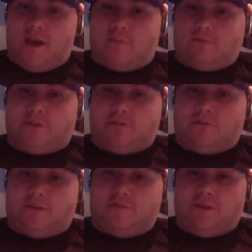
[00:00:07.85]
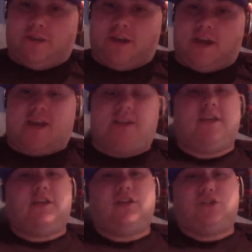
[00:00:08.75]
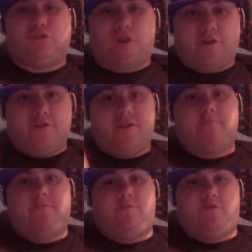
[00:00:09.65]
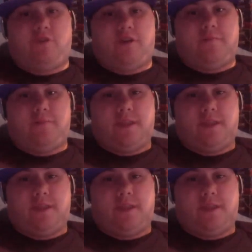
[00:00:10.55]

episode 79, Stronger Than Before.